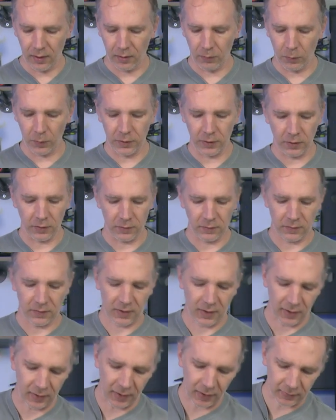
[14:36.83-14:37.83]
When you're
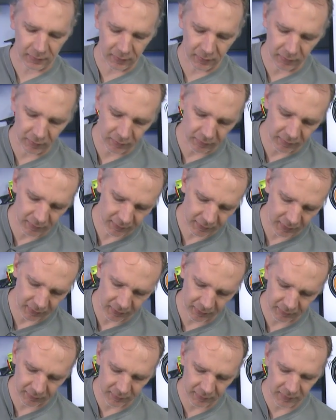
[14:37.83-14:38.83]
connecting and
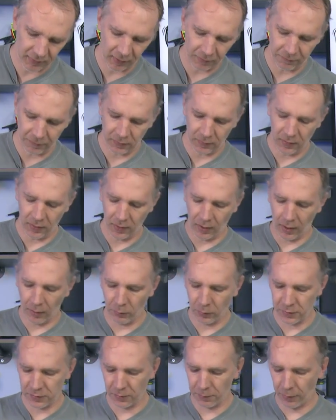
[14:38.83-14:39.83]
disconnecting stuff, I
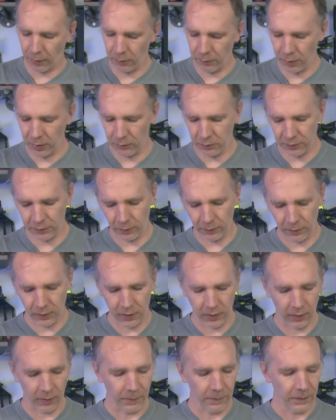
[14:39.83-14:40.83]
wish the power button was over
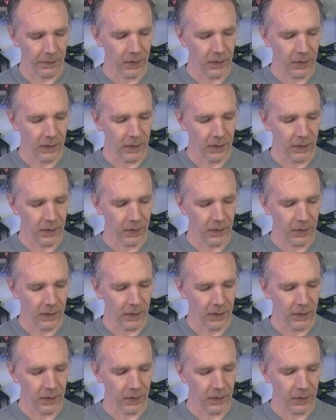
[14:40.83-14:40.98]
here.